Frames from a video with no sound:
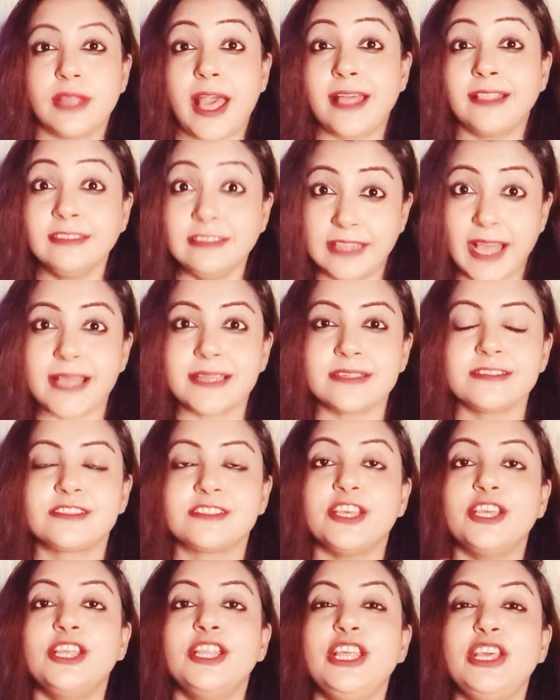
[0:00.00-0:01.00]
And that is
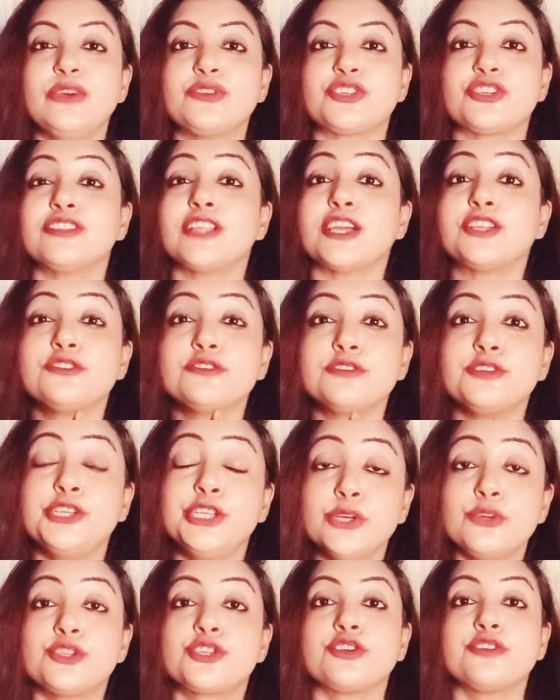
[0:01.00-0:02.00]
the illusion that
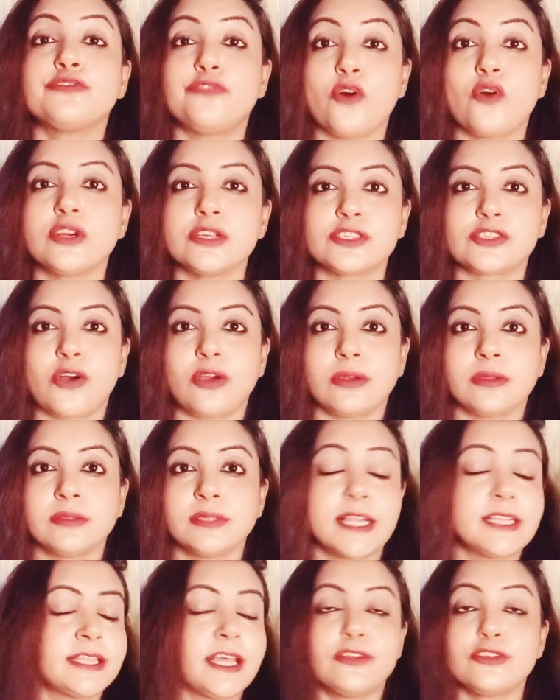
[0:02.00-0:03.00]
you should focus on.
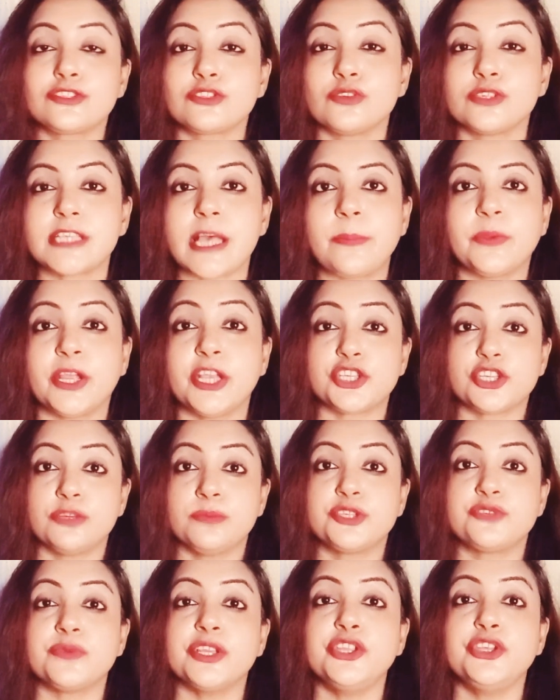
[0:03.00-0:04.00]
That there is no separation
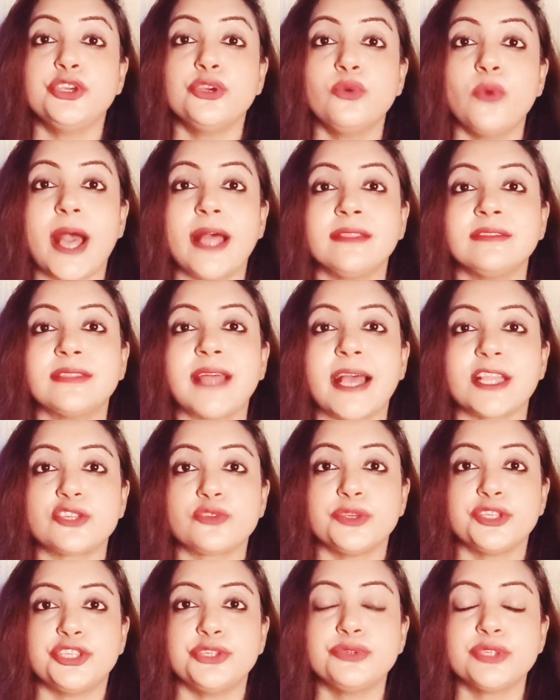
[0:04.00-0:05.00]
between you and that
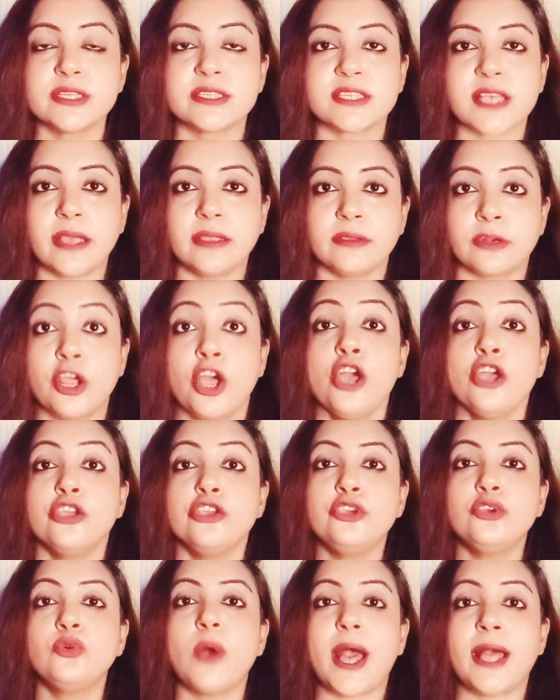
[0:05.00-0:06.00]
which you desire.
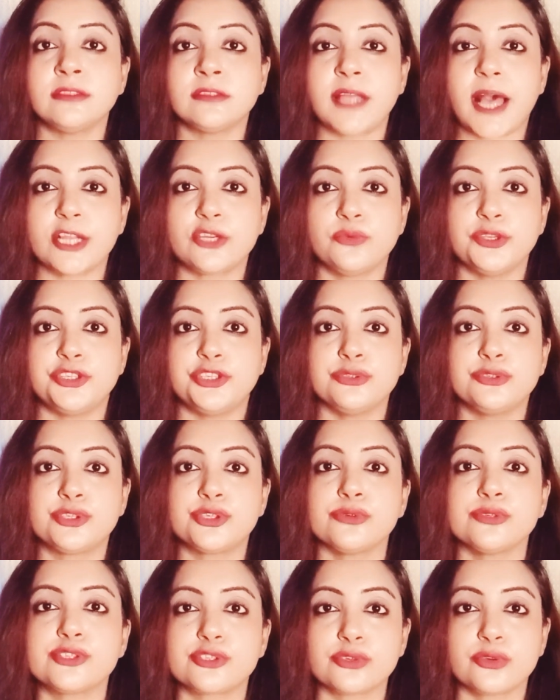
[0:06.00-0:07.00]
You and that which you
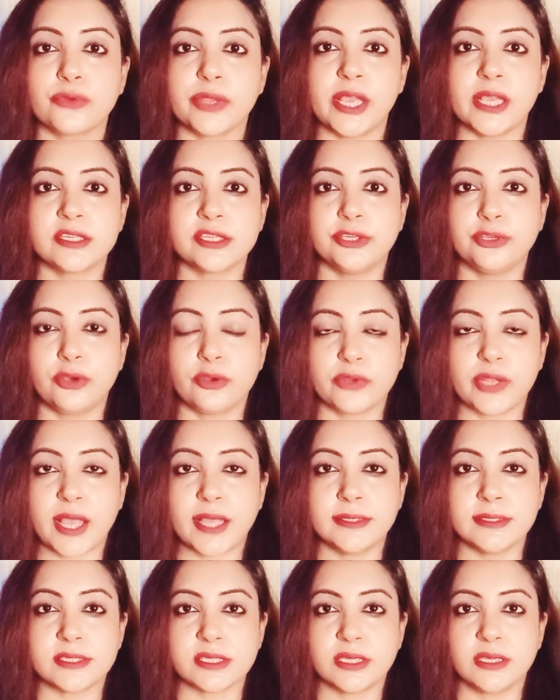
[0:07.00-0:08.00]
choose to create in your
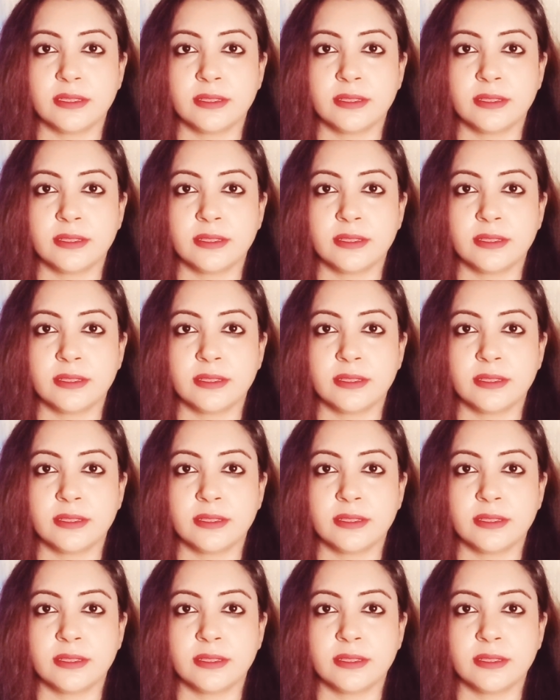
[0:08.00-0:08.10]
reality.